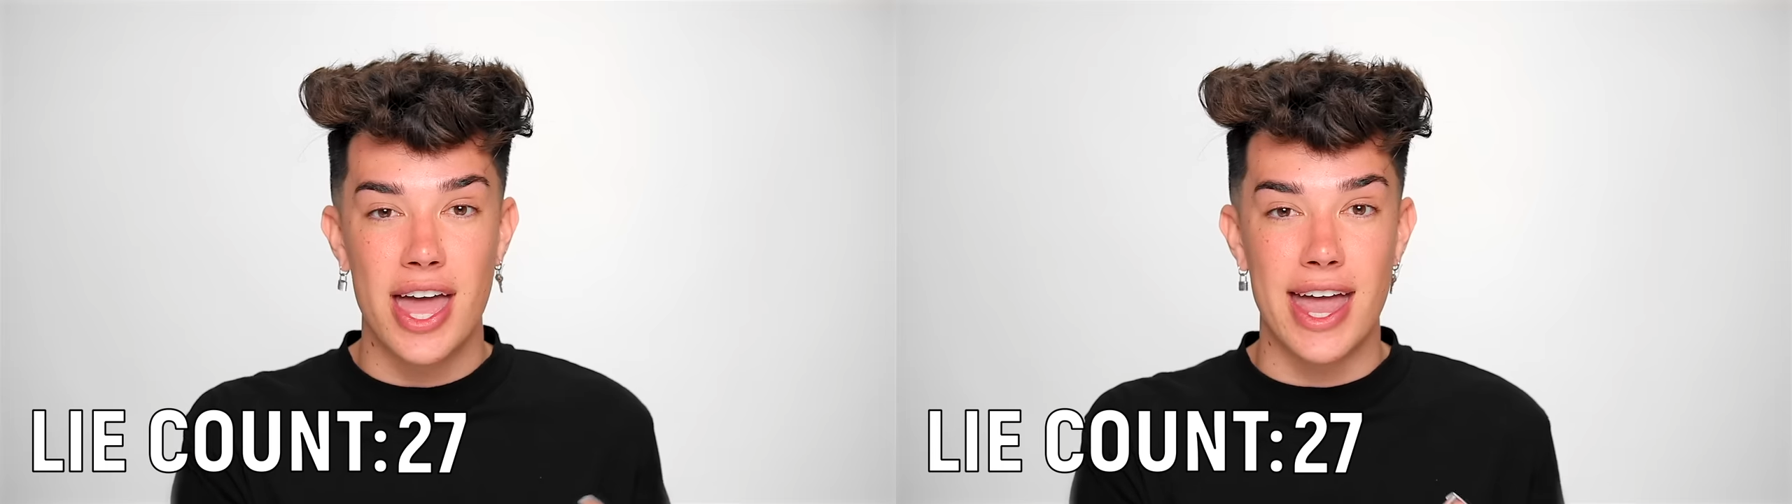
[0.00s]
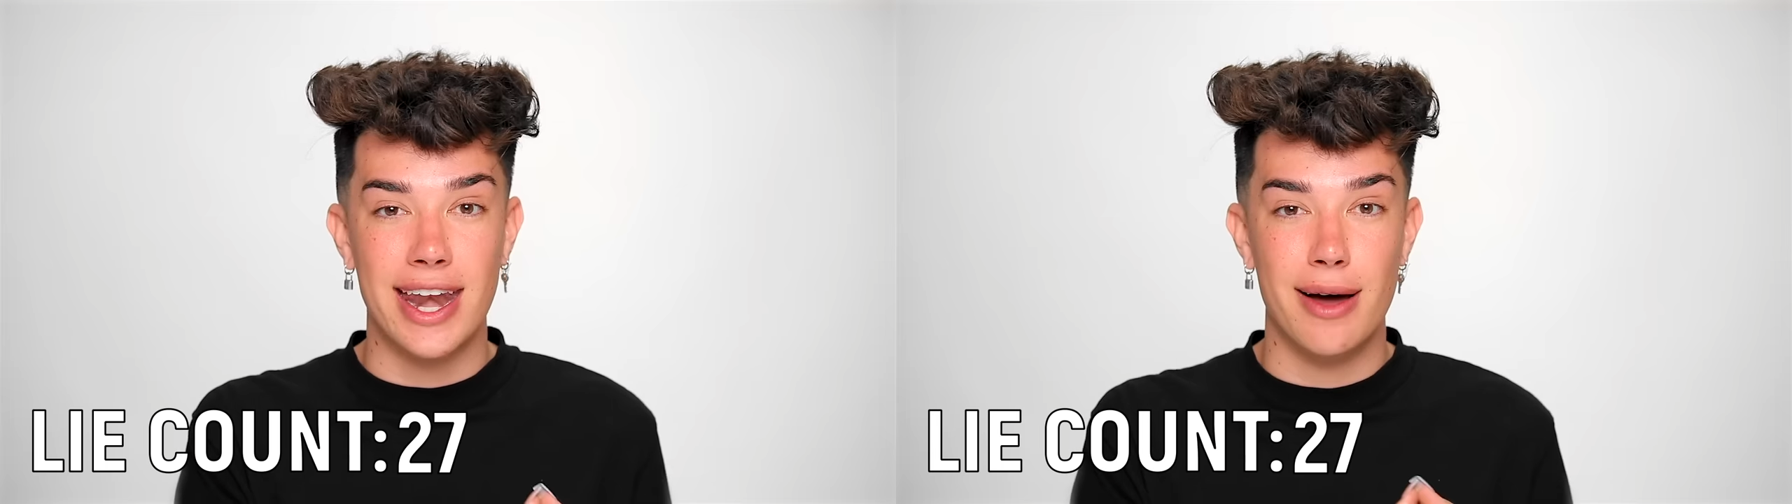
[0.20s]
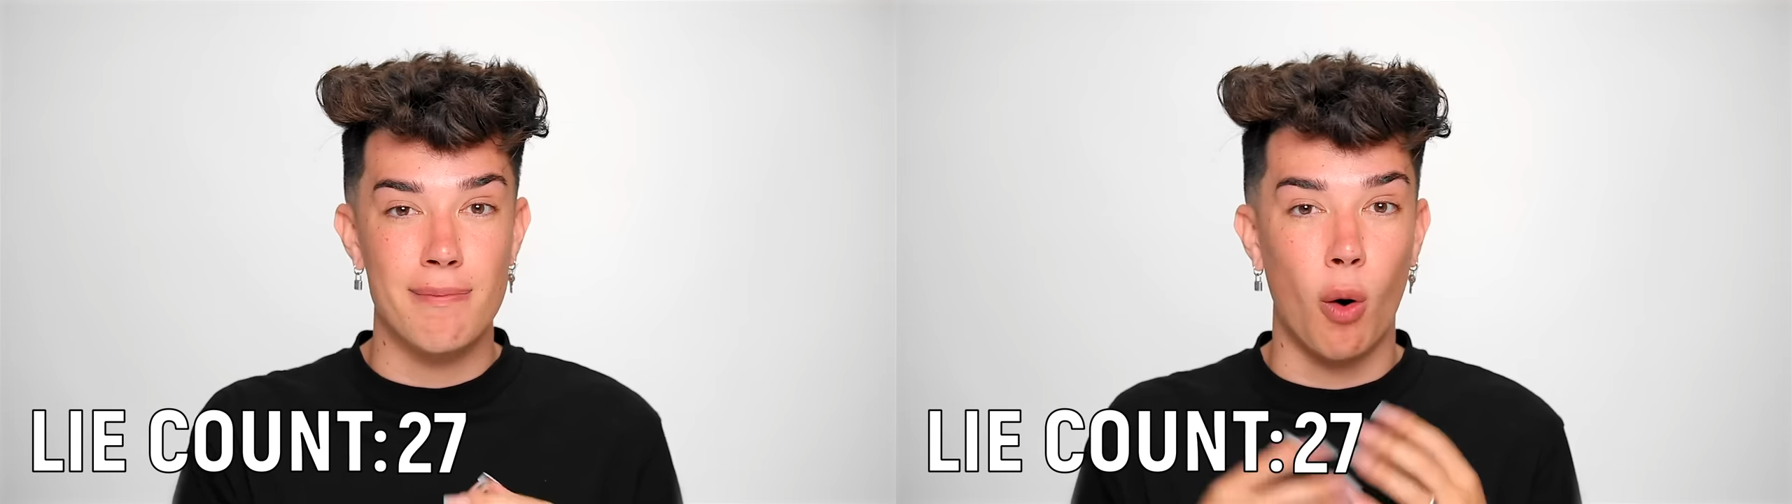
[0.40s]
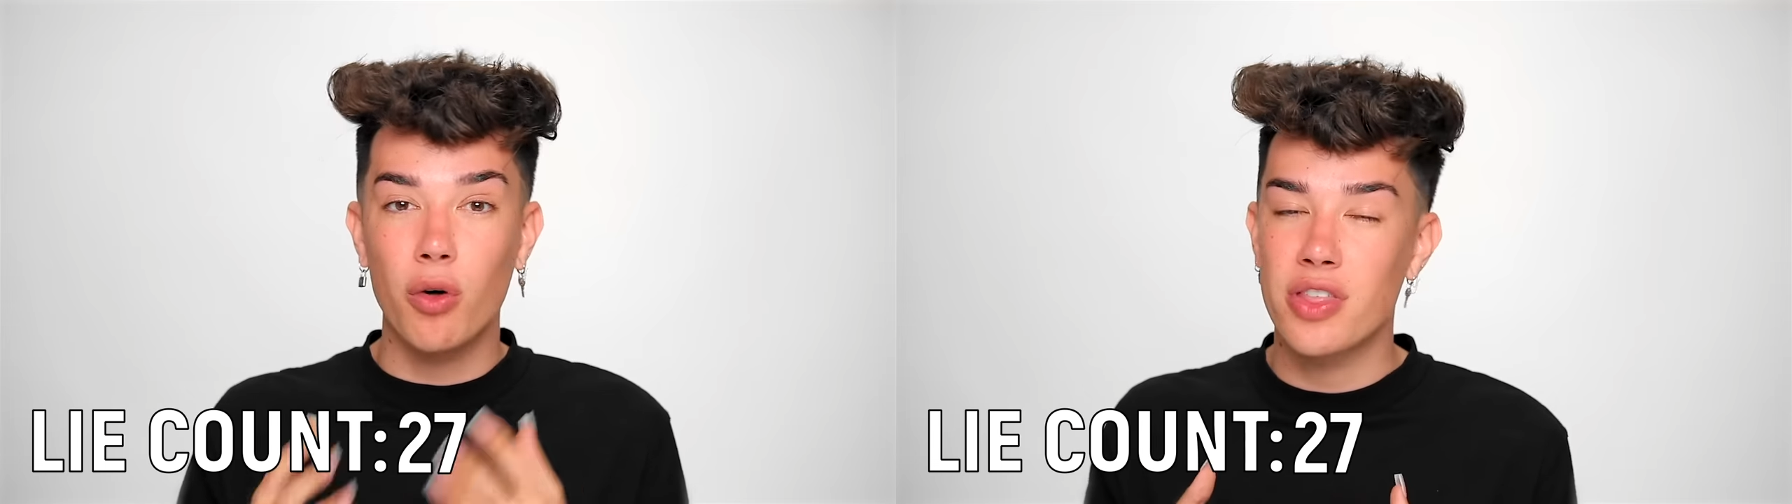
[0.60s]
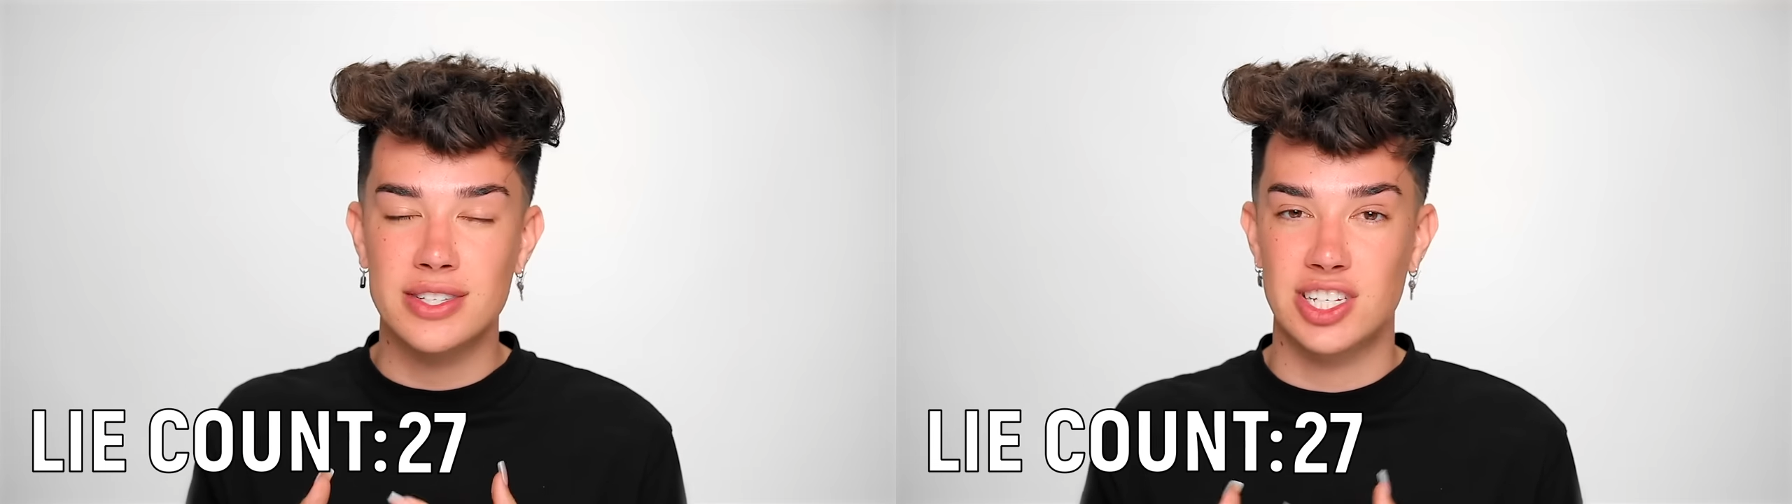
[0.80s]
In both
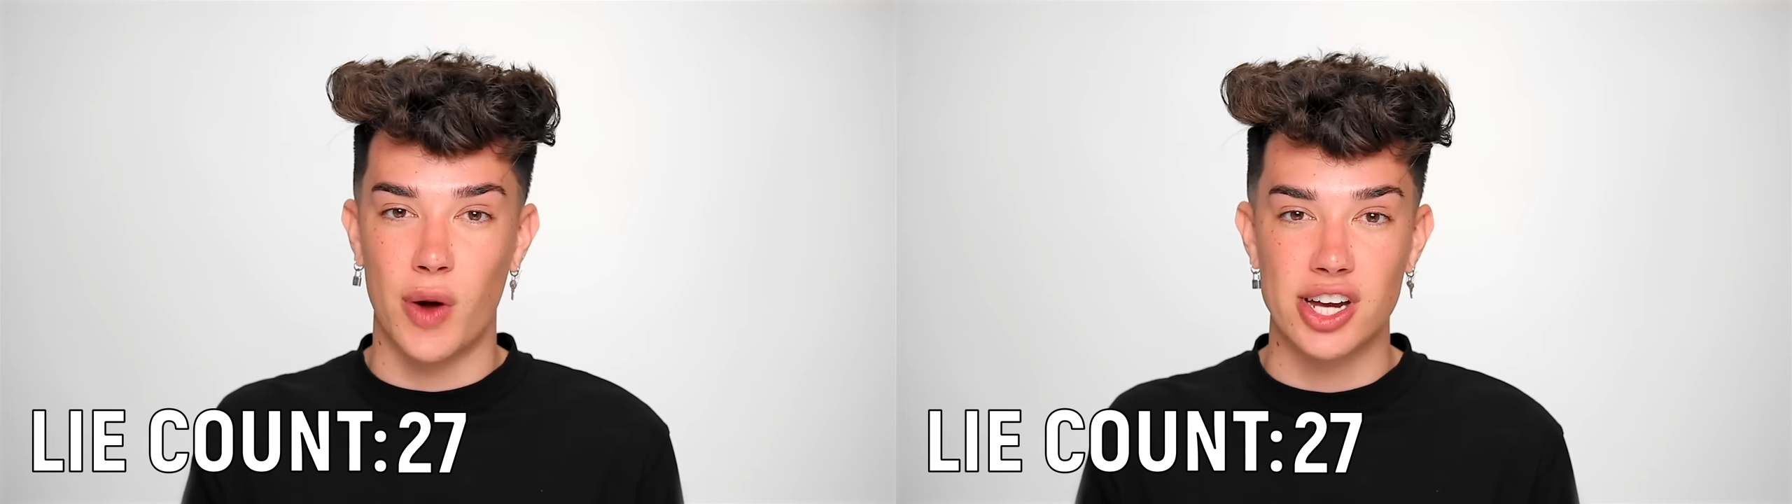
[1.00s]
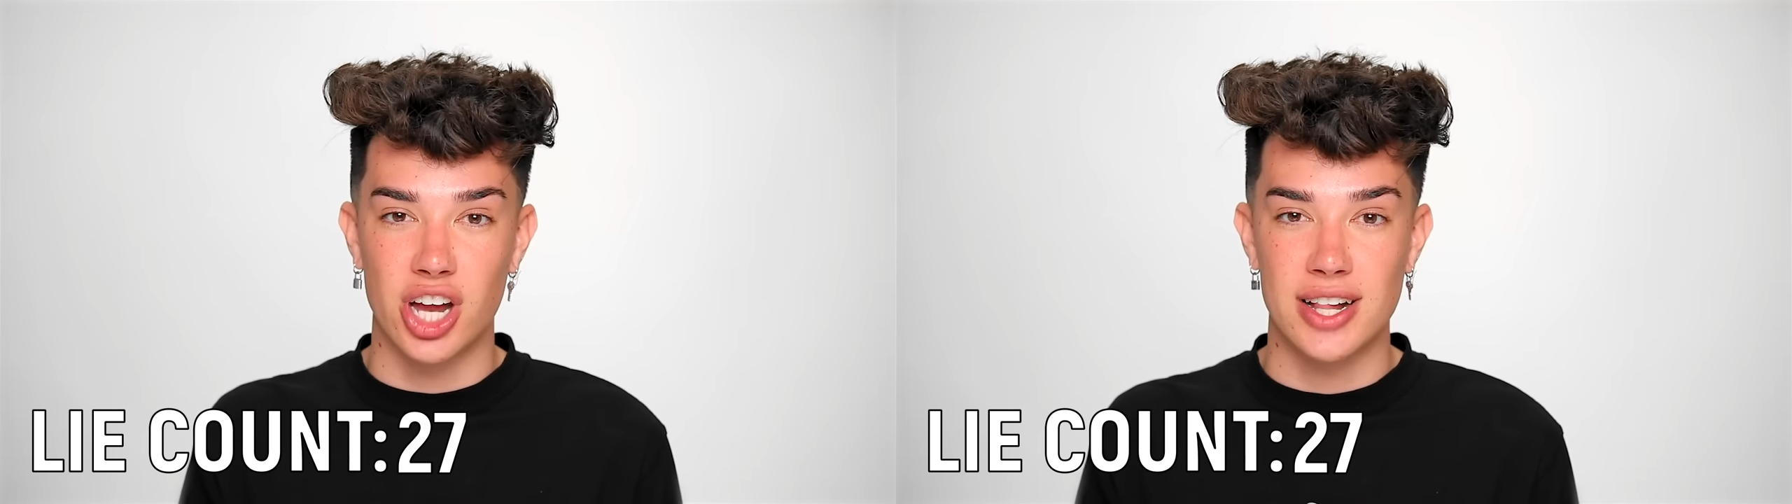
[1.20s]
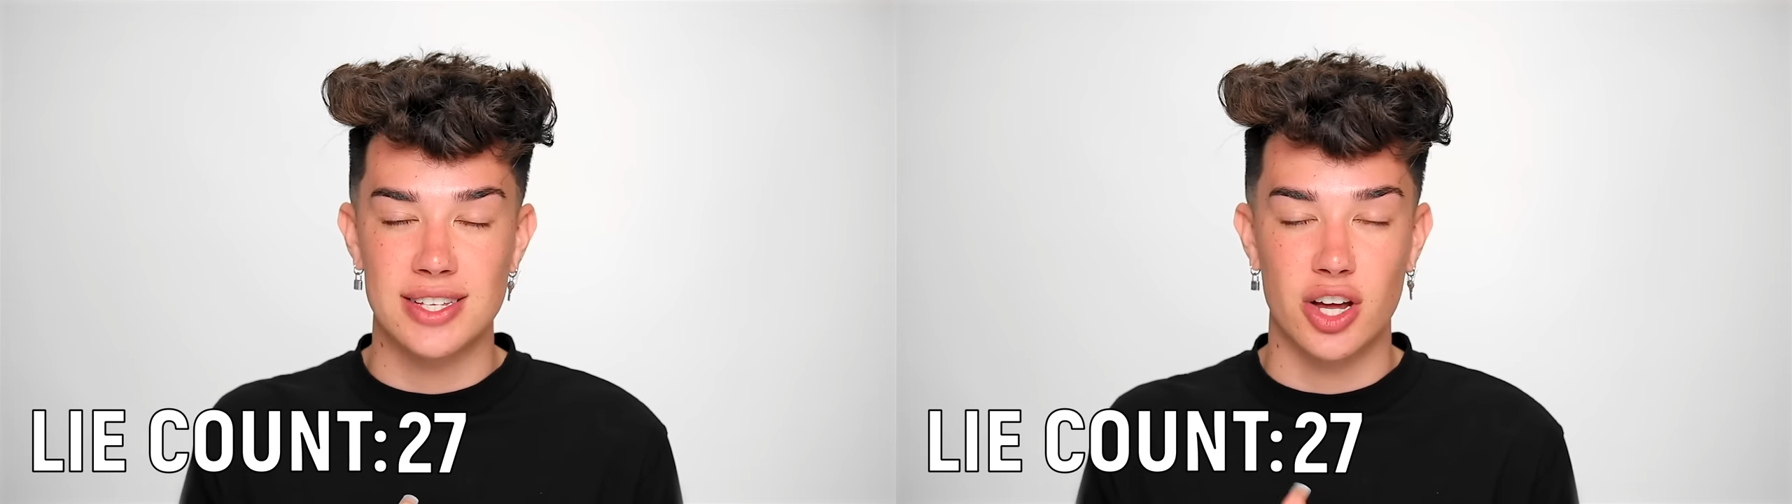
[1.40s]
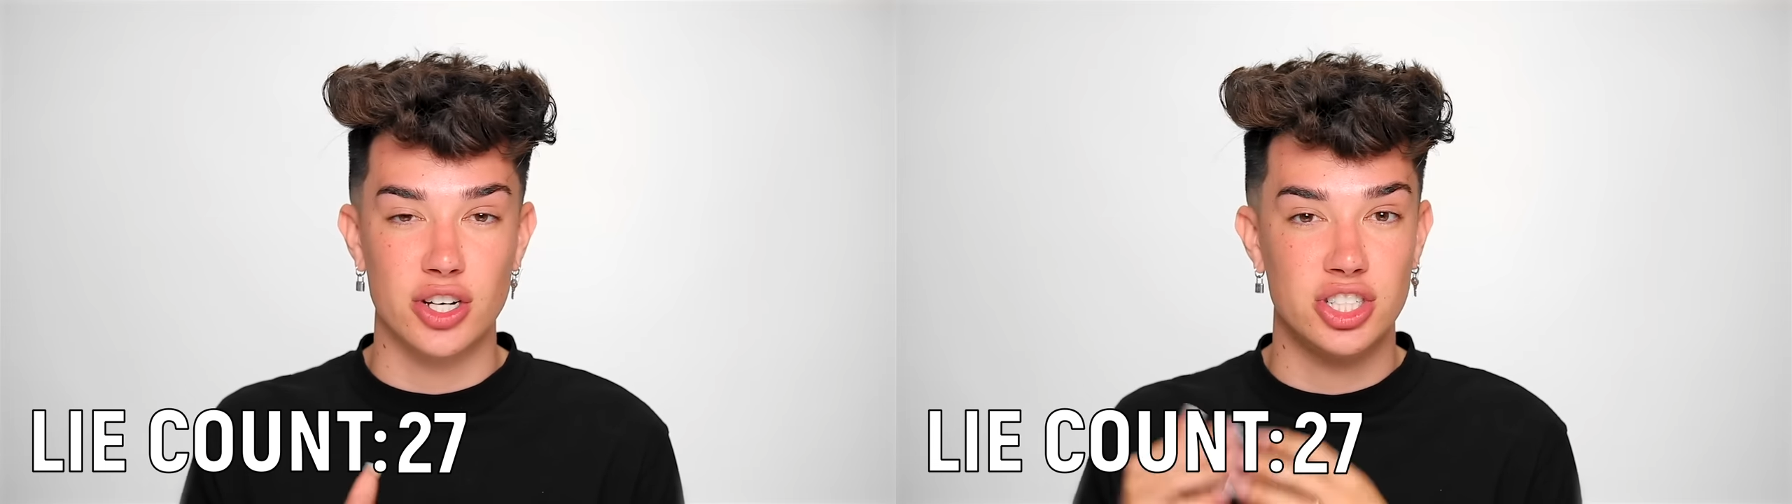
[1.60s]
of these situations,